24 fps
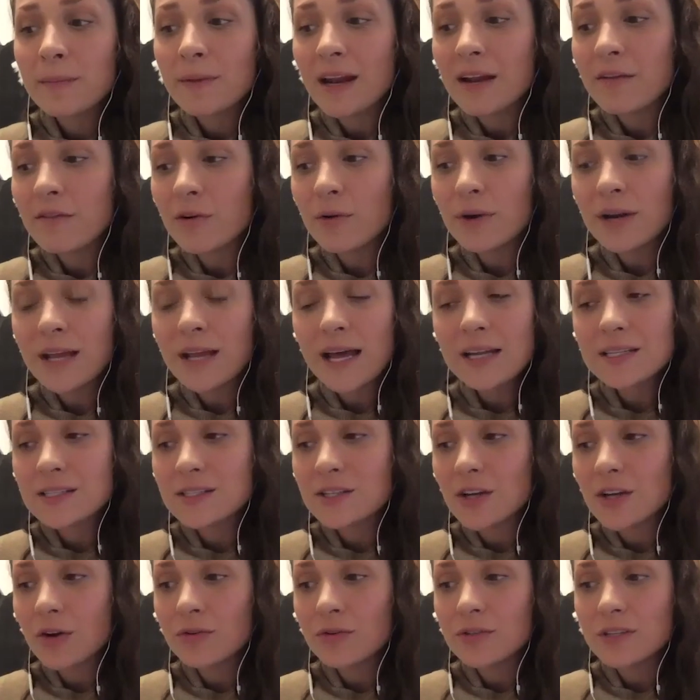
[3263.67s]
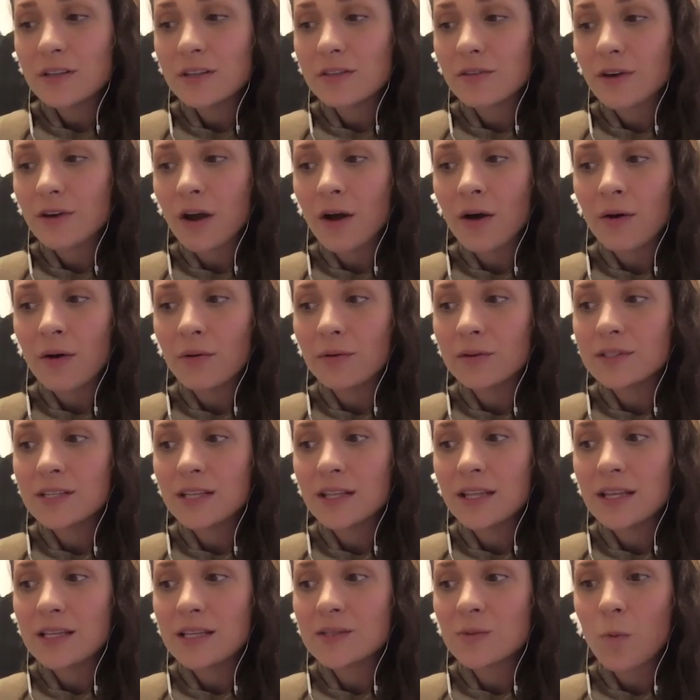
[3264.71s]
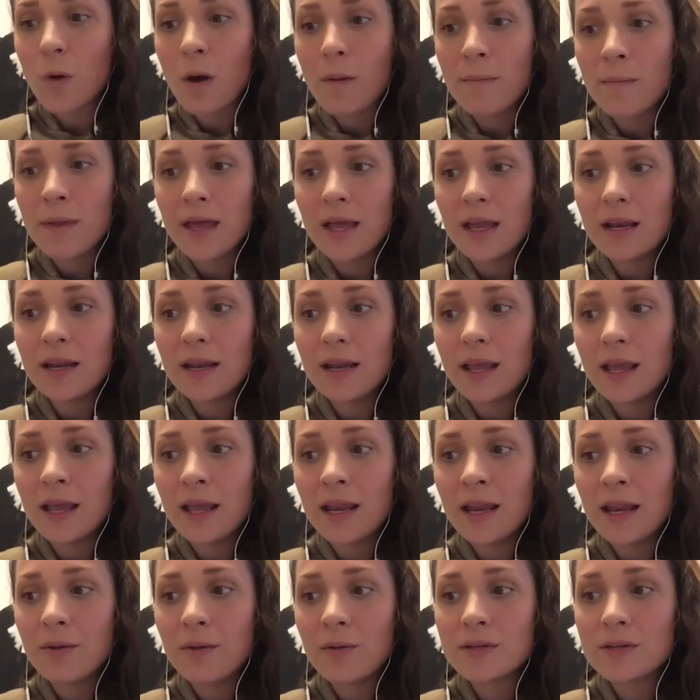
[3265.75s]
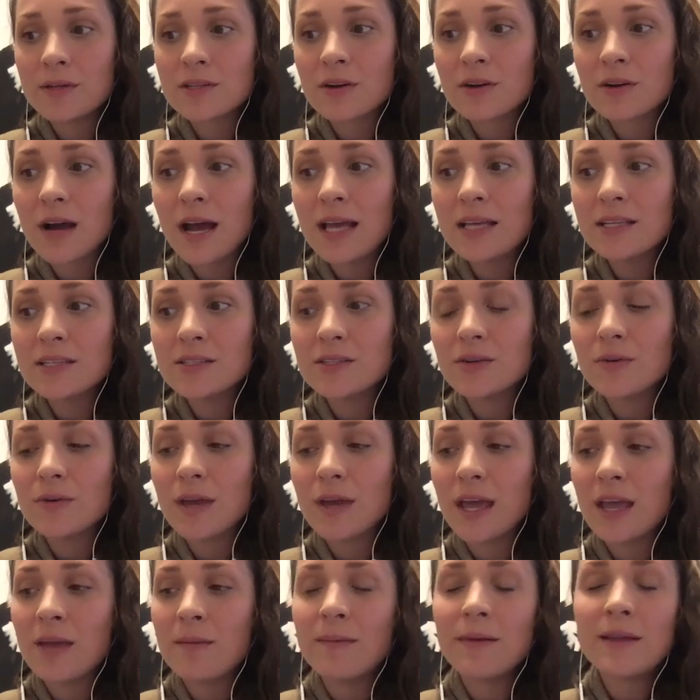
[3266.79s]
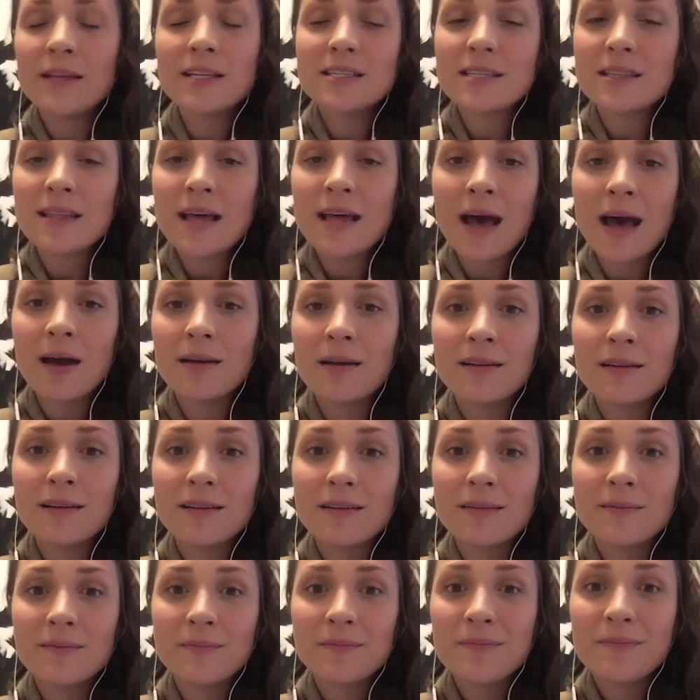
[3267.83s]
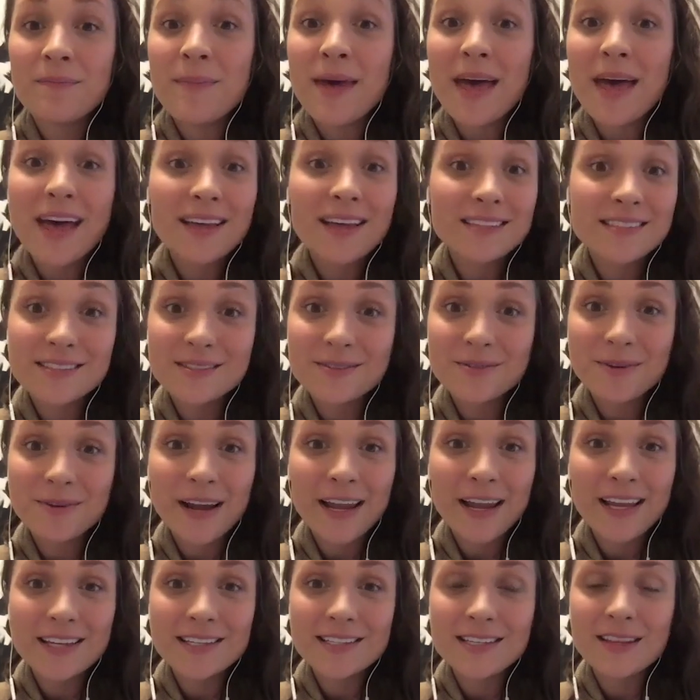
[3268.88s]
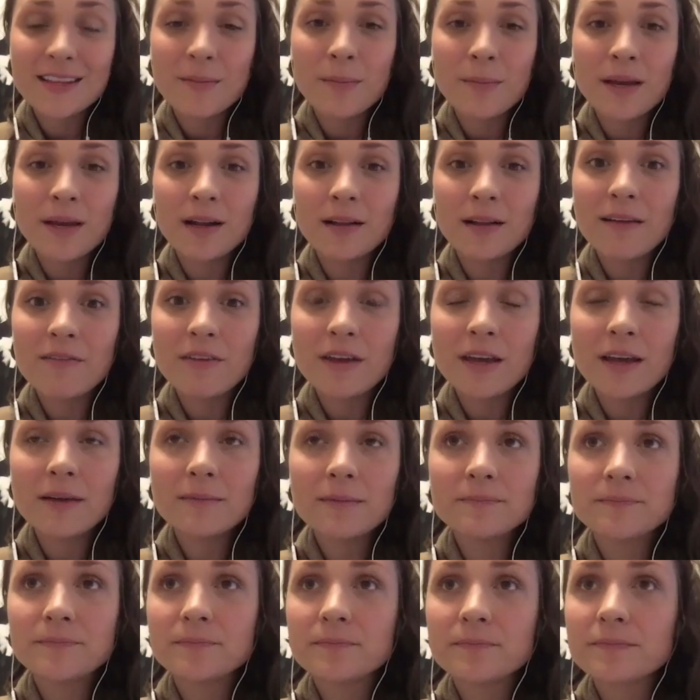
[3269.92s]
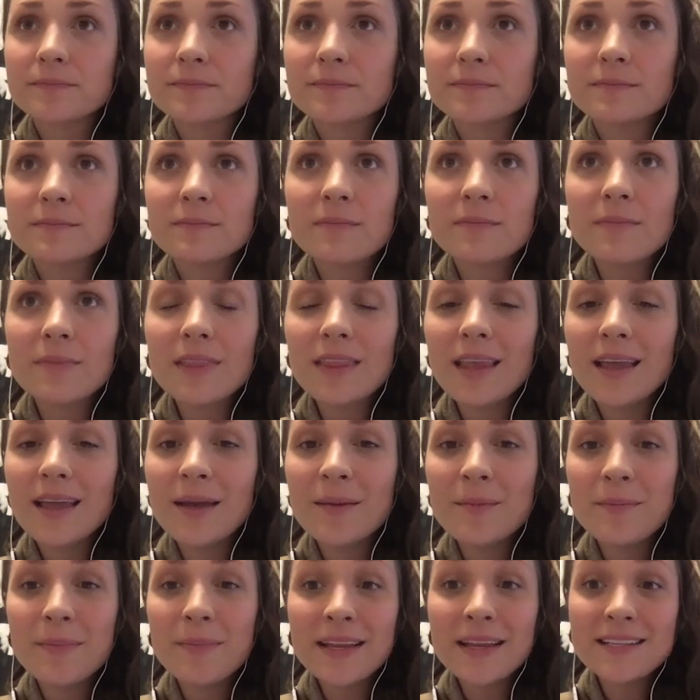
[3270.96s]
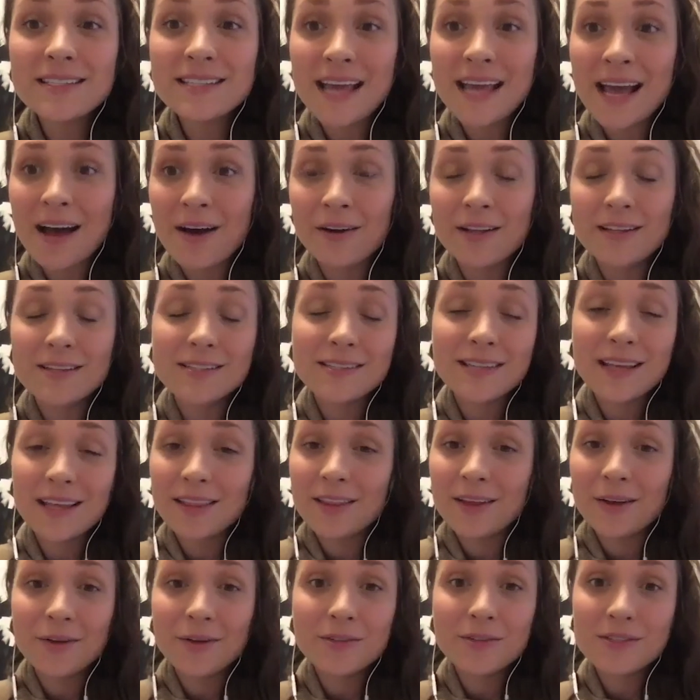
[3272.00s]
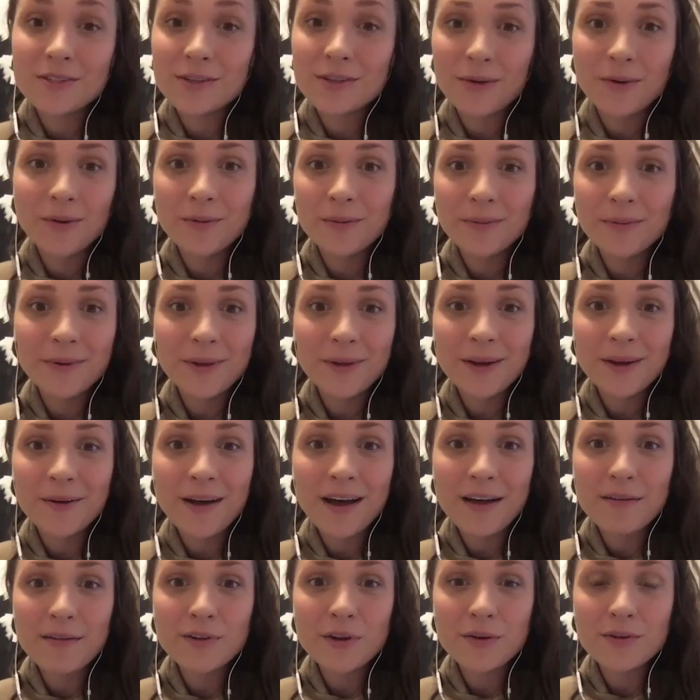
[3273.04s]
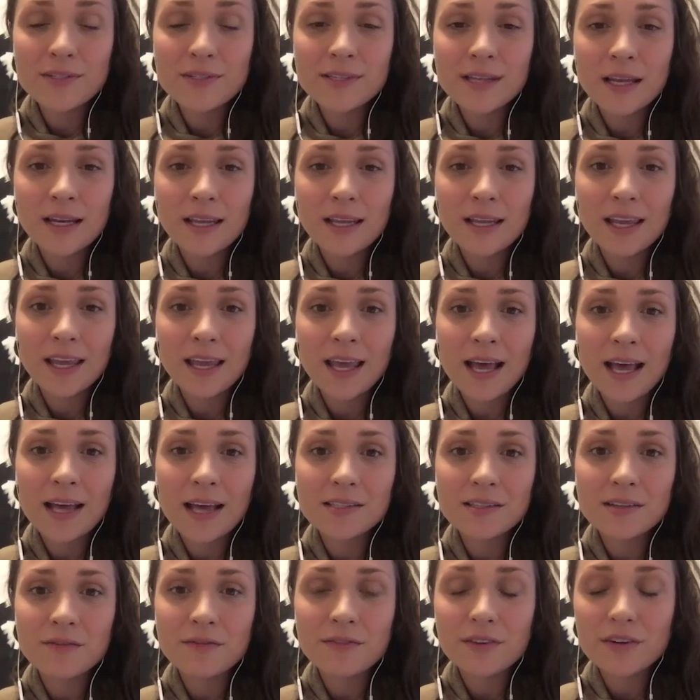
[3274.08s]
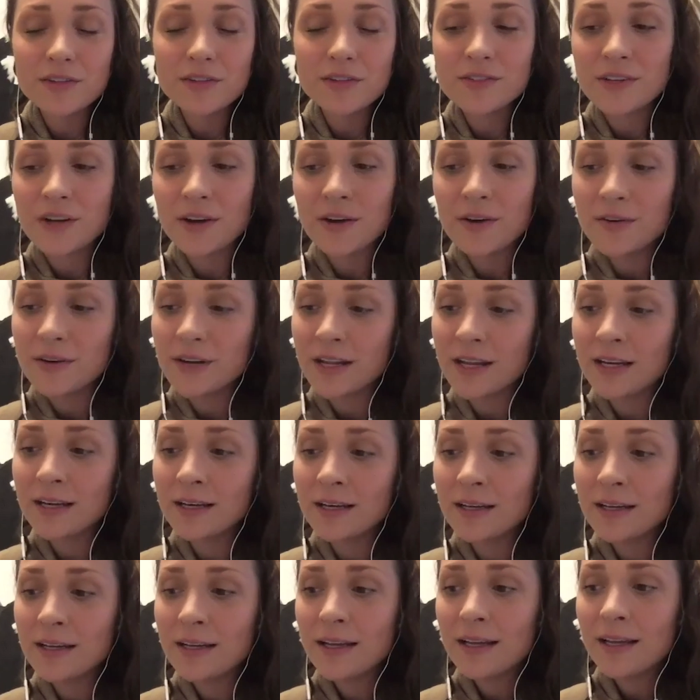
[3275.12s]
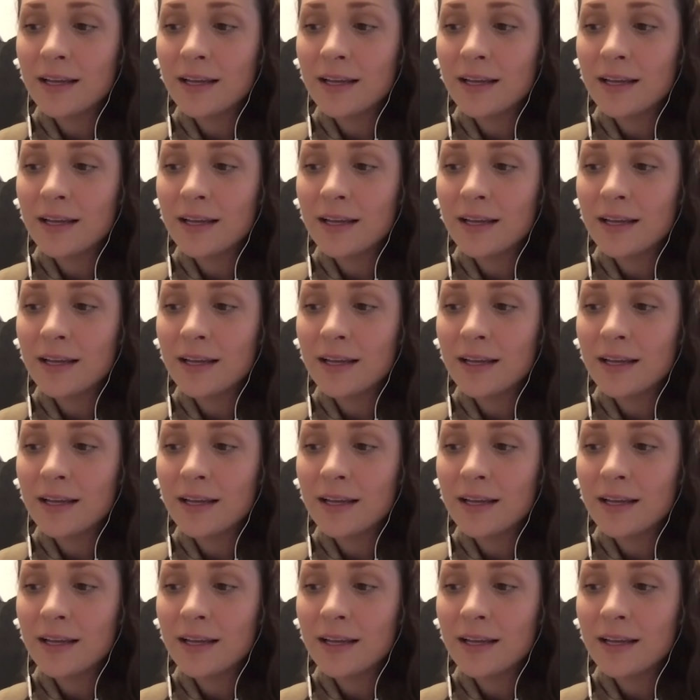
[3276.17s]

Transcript: But everyone had a stone to throw to this woman, and it was Christ who came into that mess, right into the middle mm-hmm. of it, and bent down and said, "Those who you know have no sin can cast the first stone." And